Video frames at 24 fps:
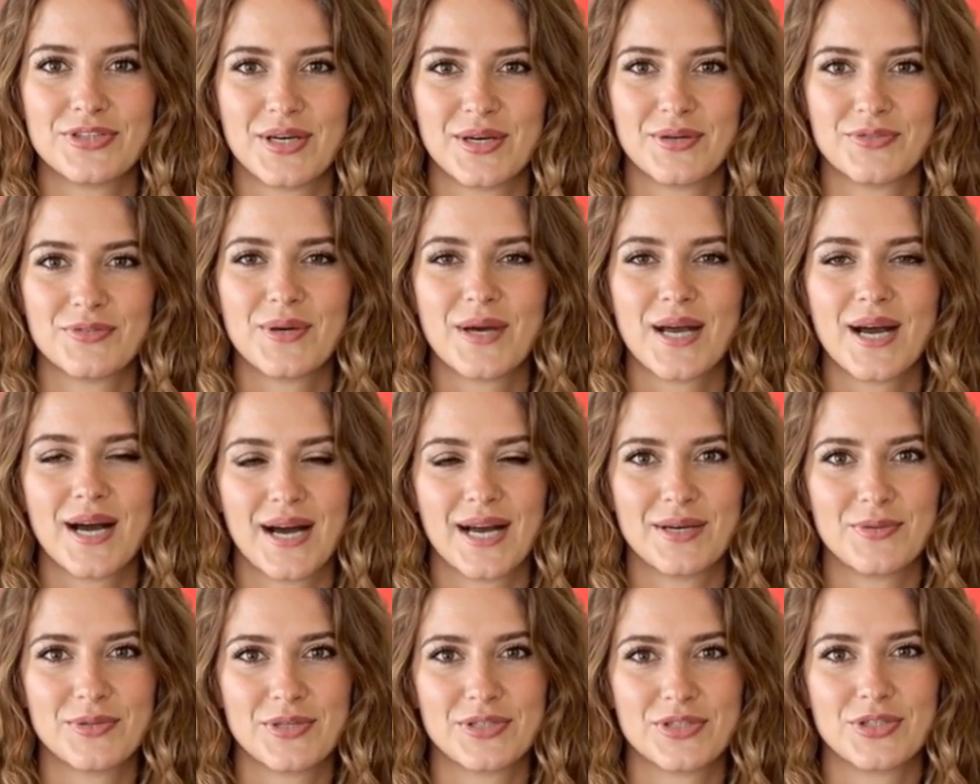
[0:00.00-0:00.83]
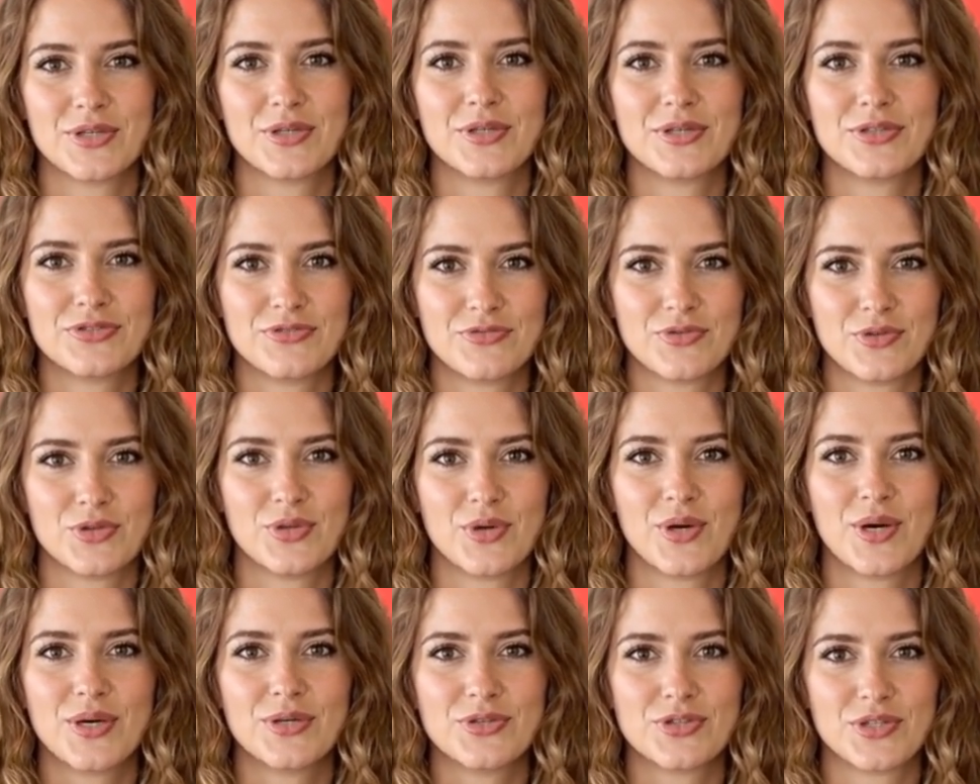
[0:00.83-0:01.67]
offer high returns for
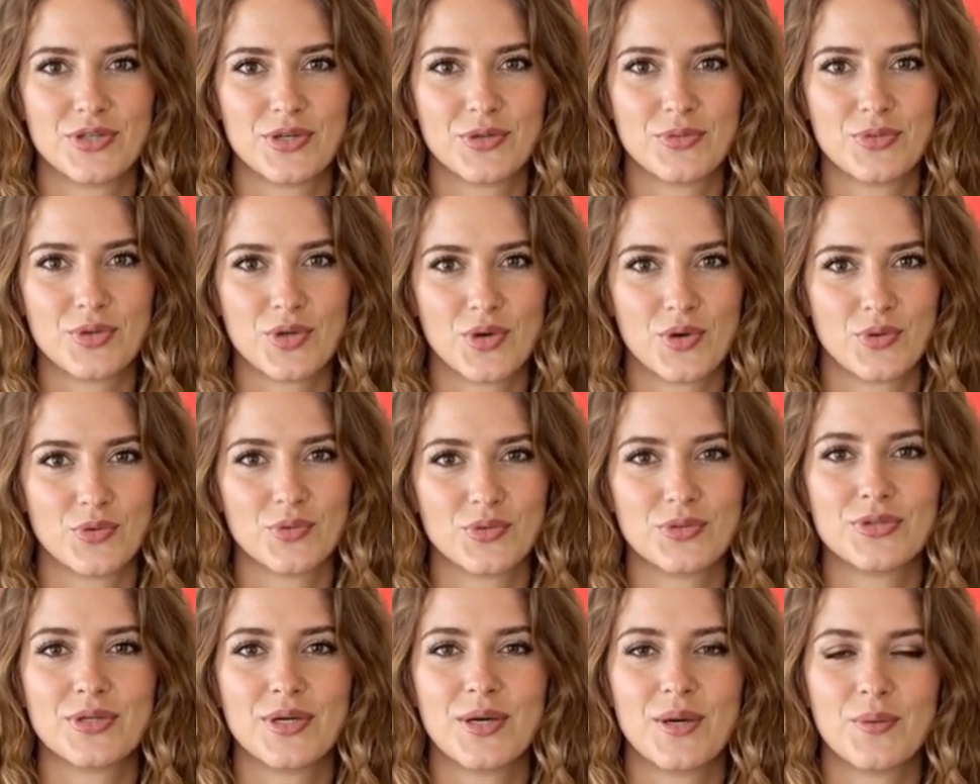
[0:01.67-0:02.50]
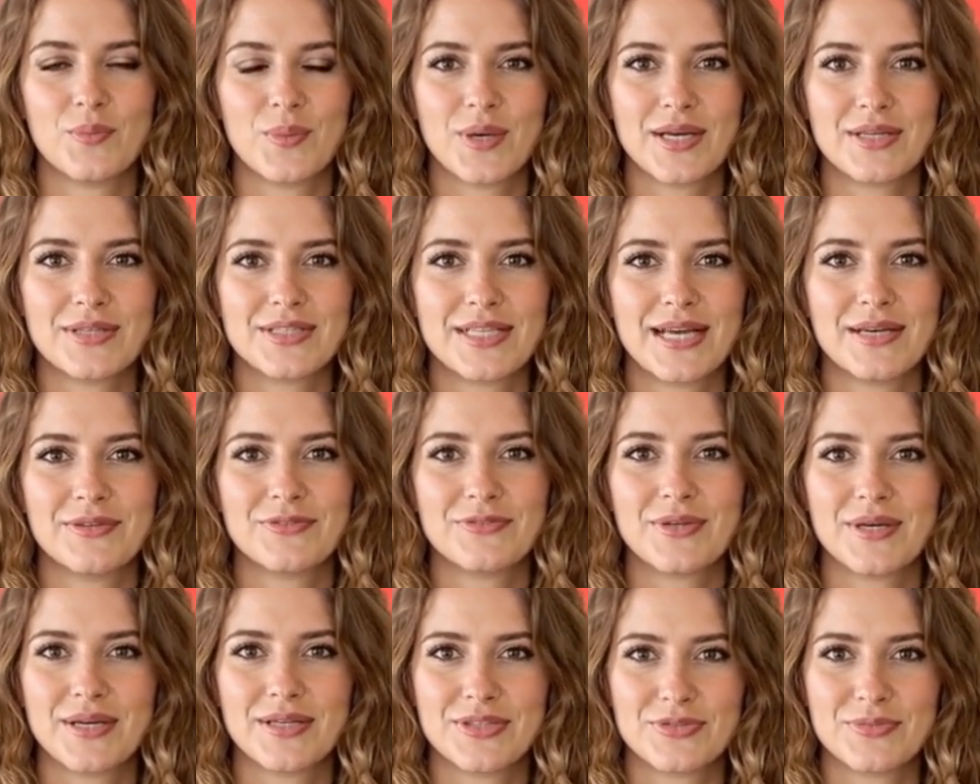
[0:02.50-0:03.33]
long term goals, while debt
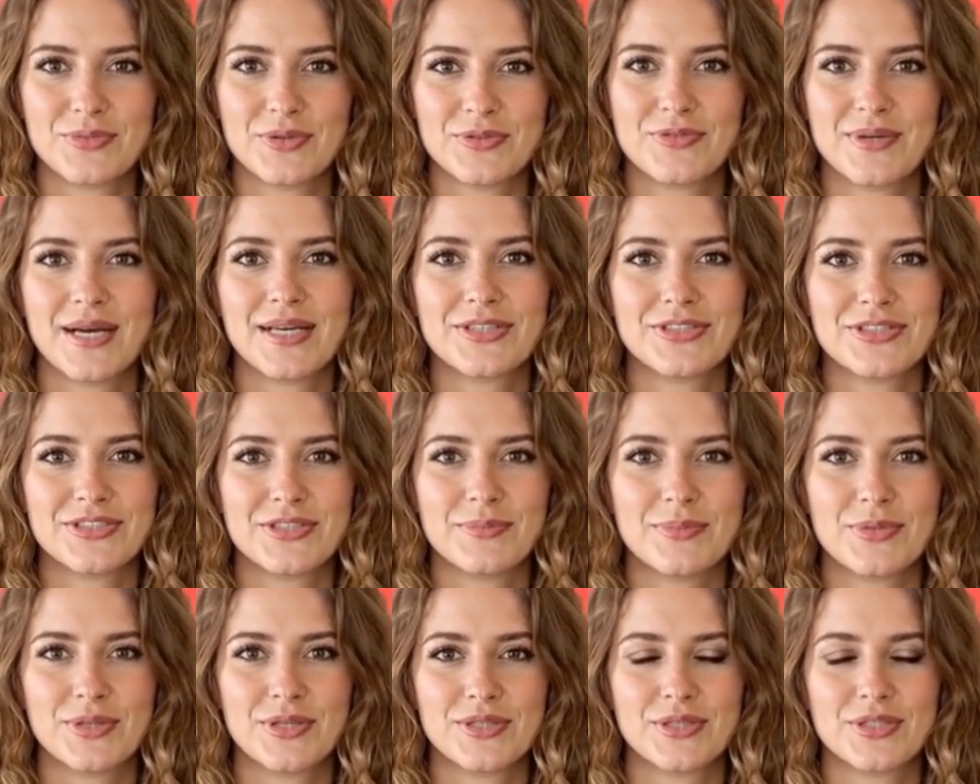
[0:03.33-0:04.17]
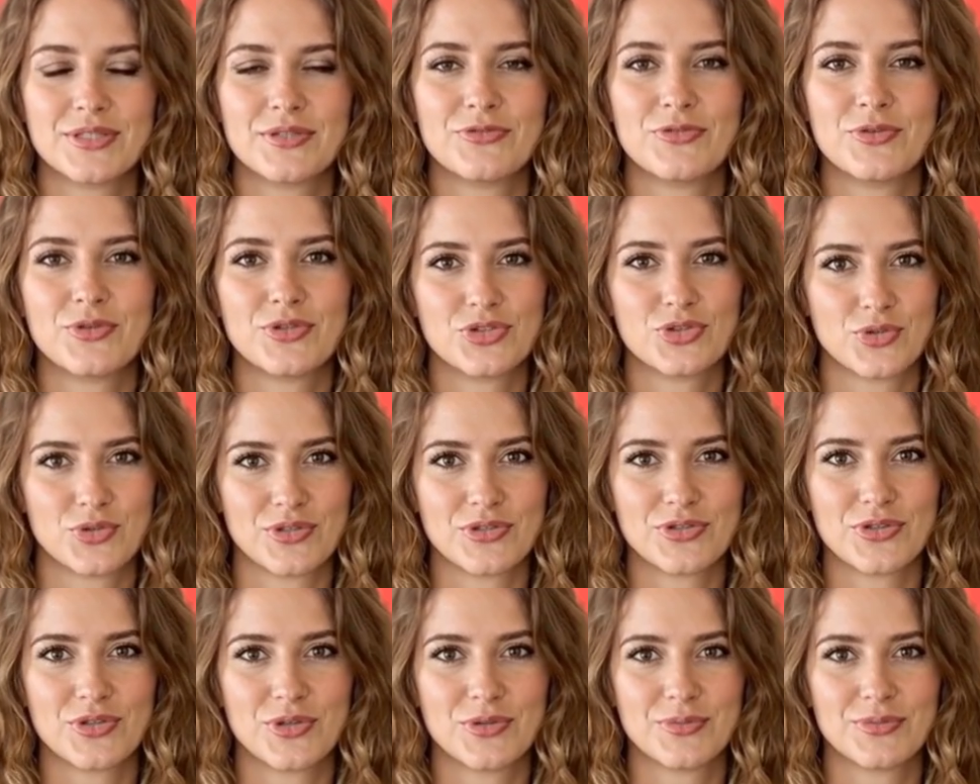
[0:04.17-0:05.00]
funds provide stability for short
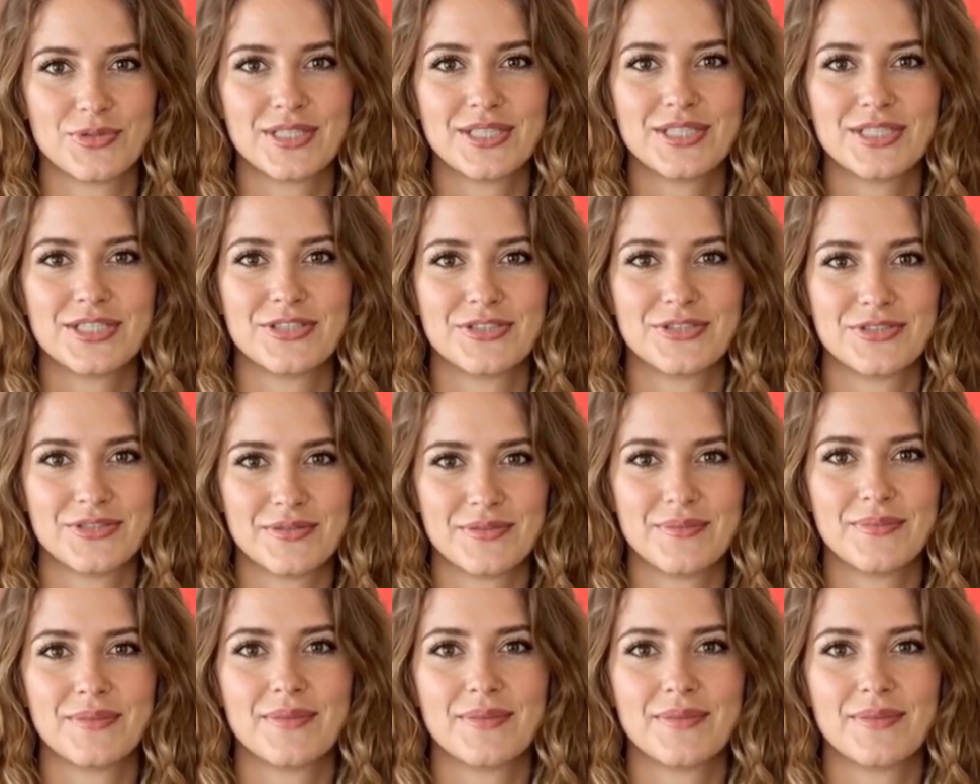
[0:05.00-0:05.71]
term needs.